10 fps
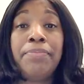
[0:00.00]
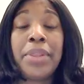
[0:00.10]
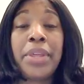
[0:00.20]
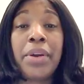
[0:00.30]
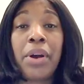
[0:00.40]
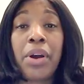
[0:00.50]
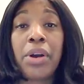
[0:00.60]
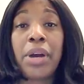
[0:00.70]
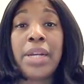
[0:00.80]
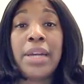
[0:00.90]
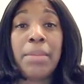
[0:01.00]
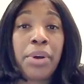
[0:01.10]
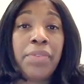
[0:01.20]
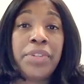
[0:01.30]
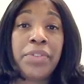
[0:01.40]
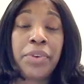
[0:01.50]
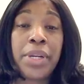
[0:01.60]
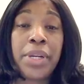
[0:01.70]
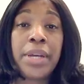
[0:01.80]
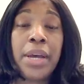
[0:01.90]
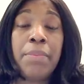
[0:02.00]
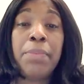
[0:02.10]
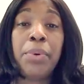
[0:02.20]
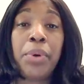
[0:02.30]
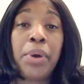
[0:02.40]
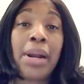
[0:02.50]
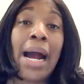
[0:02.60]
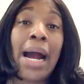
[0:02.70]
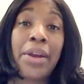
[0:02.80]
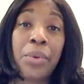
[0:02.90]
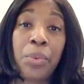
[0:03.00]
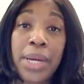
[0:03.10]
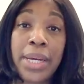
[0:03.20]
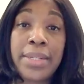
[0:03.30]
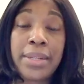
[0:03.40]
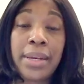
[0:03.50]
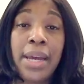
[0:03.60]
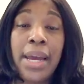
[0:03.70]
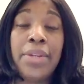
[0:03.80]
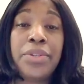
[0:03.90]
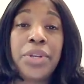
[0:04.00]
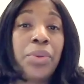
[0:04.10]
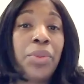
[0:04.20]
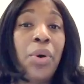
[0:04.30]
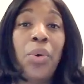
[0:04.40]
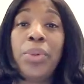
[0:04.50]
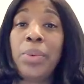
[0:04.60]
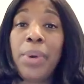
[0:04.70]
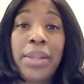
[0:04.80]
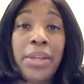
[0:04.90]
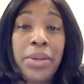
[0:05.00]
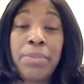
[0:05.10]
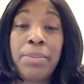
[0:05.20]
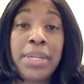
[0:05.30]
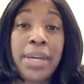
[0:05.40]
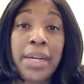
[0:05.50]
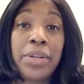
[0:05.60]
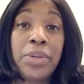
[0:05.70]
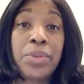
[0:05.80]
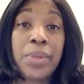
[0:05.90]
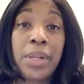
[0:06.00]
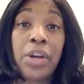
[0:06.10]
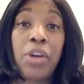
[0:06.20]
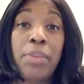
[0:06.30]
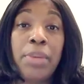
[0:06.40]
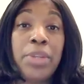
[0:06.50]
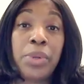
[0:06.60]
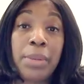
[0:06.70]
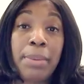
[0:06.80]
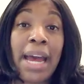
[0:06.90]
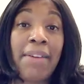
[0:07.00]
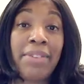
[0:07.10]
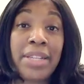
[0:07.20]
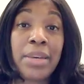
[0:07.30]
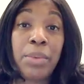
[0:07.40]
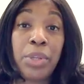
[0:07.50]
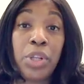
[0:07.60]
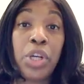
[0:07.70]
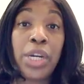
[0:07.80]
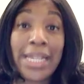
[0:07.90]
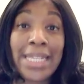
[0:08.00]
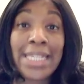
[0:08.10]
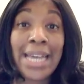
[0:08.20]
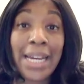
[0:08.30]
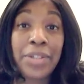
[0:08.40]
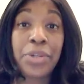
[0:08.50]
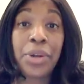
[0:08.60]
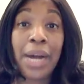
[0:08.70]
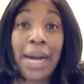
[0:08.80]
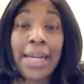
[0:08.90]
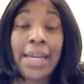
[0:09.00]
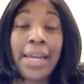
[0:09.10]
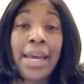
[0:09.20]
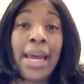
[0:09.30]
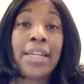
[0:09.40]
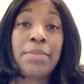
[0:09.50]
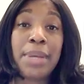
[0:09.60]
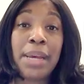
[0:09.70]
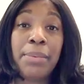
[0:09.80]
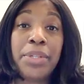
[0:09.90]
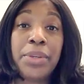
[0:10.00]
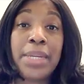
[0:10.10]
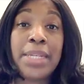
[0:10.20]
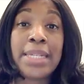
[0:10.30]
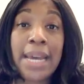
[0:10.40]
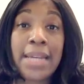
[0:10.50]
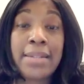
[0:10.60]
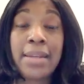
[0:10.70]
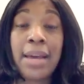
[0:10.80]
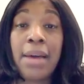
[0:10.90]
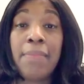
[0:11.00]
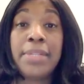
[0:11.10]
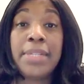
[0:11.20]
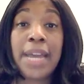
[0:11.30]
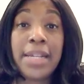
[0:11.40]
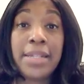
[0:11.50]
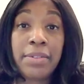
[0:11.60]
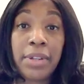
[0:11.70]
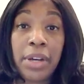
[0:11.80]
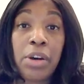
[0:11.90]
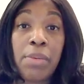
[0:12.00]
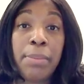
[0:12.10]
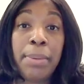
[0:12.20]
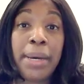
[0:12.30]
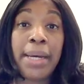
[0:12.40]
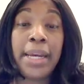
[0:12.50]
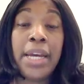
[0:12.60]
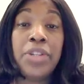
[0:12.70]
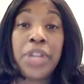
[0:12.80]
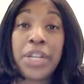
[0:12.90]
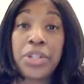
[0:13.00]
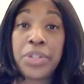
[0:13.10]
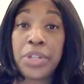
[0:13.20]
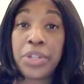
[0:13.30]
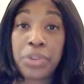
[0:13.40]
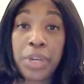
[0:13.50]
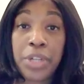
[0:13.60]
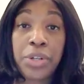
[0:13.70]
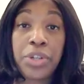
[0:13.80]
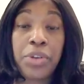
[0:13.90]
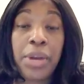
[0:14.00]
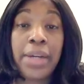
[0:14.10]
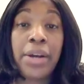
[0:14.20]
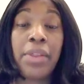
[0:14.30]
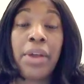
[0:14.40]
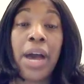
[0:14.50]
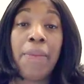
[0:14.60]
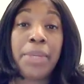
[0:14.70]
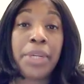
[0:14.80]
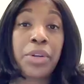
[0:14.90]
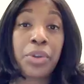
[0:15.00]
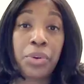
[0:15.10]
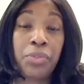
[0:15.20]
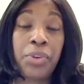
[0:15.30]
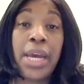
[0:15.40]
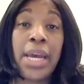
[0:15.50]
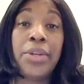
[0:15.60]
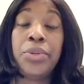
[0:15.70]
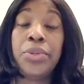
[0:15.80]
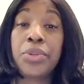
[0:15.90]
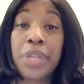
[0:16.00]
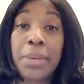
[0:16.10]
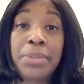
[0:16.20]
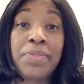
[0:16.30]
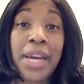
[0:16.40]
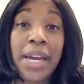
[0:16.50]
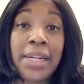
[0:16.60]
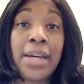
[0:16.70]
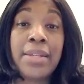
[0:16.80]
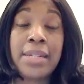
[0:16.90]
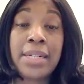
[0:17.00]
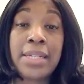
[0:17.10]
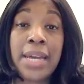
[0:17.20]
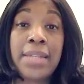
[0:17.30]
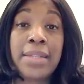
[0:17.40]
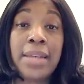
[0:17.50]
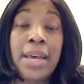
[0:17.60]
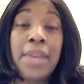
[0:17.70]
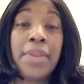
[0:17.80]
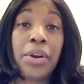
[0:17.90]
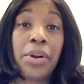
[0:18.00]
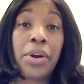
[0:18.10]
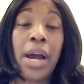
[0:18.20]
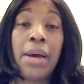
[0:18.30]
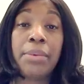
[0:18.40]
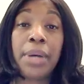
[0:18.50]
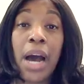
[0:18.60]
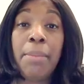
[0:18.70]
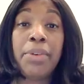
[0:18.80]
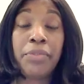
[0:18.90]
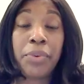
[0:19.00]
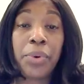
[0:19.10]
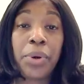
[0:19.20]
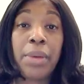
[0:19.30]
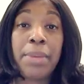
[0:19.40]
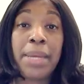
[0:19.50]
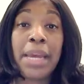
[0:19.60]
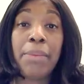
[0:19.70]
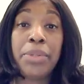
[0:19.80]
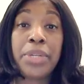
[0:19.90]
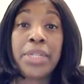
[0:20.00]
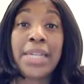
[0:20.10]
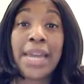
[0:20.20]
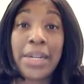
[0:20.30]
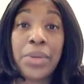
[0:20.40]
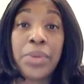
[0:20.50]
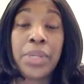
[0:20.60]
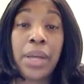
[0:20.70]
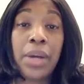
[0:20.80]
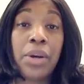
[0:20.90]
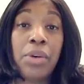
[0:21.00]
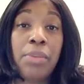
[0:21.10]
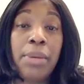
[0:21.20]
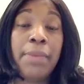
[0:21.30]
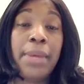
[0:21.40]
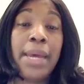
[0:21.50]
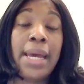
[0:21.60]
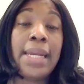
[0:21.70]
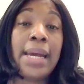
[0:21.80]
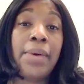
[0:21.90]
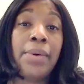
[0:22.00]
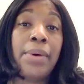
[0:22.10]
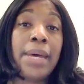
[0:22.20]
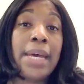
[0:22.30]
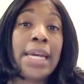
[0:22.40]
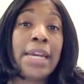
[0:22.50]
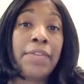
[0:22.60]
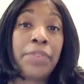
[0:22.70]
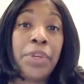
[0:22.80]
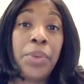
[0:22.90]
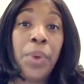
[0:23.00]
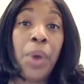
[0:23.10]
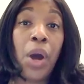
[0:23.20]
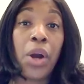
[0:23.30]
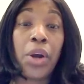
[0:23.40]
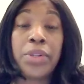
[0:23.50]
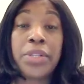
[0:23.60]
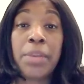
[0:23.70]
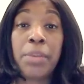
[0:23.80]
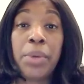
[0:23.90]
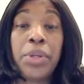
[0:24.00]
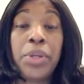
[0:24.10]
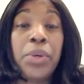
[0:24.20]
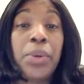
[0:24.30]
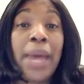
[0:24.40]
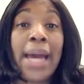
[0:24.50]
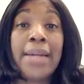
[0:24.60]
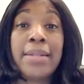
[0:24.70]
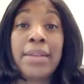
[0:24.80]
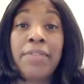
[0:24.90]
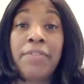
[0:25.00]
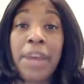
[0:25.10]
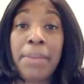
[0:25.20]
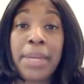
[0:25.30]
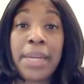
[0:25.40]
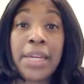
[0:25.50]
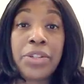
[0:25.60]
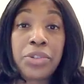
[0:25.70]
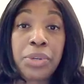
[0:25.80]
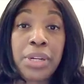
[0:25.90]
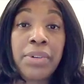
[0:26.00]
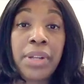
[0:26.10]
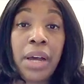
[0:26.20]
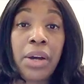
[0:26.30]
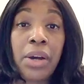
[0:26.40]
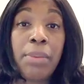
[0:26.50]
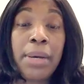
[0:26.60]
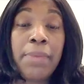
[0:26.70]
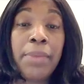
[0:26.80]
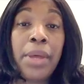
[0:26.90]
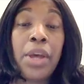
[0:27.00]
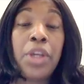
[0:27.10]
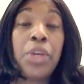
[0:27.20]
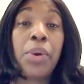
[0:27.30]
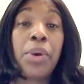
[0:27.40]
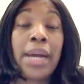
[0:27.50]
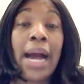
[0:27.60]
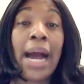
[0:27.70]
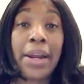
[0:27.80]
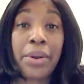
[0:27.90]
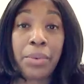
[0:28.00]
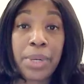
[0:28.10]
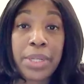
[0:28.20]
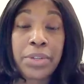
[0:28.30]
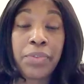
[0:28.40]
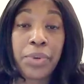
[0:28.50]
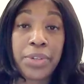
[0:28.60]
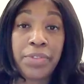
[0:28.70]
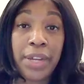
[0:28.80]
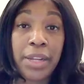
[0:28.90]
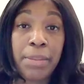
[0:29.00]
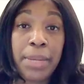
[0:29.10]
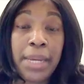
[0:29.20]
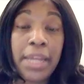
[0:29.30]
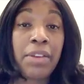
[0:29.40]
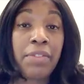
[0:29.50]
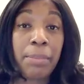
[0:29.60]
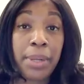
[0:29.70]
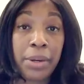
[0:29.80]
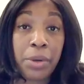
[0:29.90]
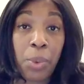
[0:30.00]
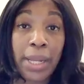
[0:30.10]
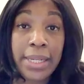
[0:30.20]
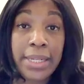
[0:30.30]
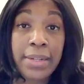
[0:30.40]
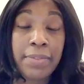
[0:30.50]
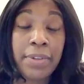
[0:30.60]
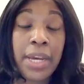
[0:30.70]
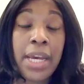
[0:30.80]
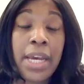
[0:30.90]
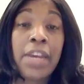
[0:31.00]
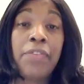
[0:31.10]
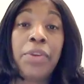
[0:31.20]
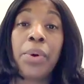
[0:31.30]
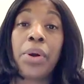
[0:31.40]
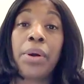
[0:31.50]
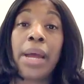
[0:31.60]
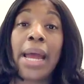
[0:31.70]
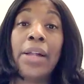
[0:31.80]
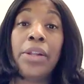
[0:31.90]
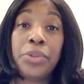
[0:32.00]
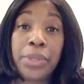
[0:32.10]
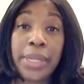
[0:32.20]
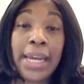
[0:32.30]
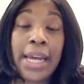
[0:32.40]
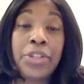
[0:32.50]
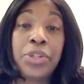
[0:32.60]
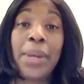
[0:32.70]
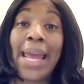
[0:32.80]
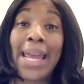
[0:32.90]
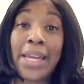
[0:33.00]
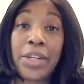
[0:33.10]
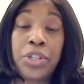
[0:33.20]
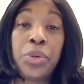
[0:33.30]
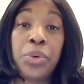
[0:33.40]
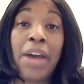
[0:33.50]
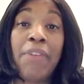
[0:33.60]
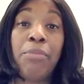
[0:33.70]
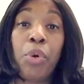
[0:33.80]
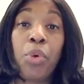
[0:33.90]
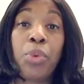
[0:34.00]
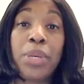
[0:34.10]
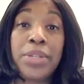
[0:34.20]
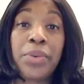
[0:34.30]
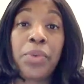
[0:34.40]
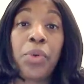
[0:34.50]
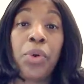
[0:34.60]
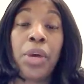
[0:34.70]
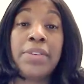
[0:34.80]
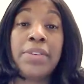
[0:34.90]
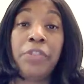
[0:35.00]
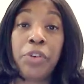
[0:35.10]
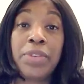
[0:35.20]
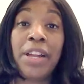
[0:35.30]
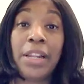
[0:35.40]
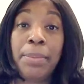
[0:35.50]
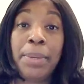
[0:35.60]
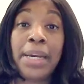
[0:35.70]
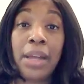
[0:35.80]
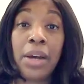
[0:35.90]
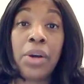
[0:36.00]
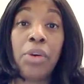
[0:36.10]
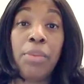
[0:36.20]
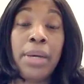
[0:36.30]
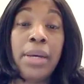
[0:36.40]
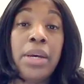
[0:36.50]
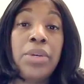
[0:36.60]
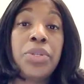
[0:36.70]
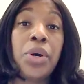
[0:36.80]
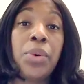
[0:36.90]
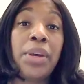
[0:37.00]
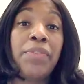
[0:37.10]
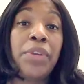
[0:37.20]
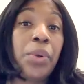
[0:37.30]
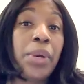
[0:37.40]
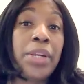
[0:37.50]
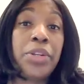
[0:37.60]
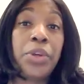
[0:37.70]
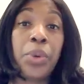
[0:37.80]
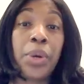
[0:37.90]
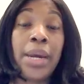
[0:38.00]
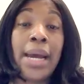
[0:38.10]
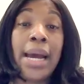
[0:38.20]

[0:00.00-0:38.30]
there are a number of different people who are at higher risk. And so the only way that you can be diagnosed with glaucoma is really by having someone look inside your eye and to be able to assess signs of glaucoma by changes in a structure in your eye called the optic nerve, and do certain types of diagnostic tests that are common for being able to diagnose glaucoma. Now, if you are someone who has a family history of glaucoma, you are at a higher risk for developing it. You have a blood relative. If you are elderly, as you age, you have more risk for developing glaucoma. So if you're in your